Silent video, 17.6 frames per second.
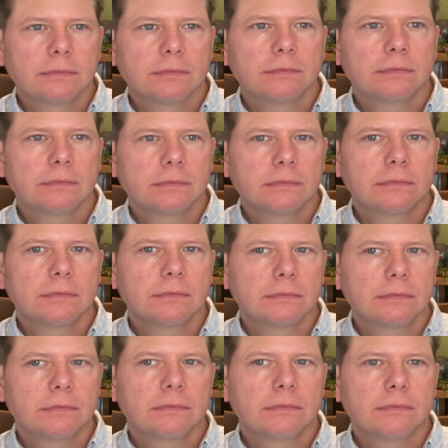
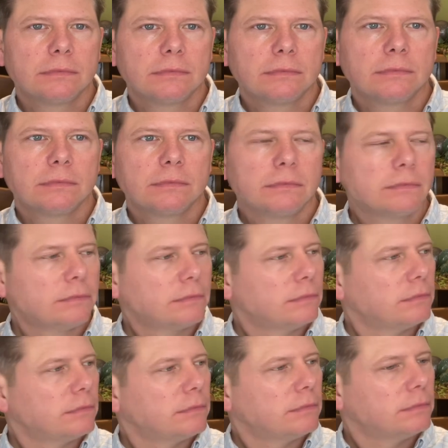
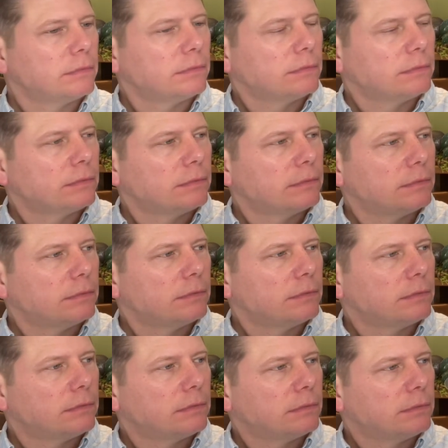
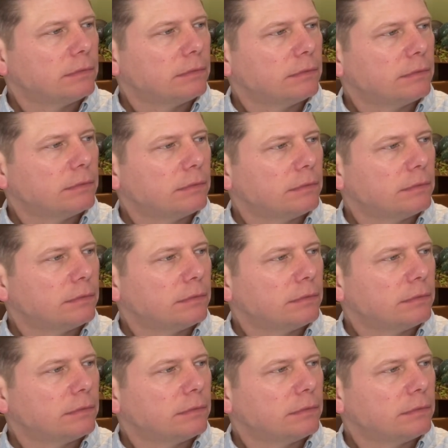This person isn't speaking.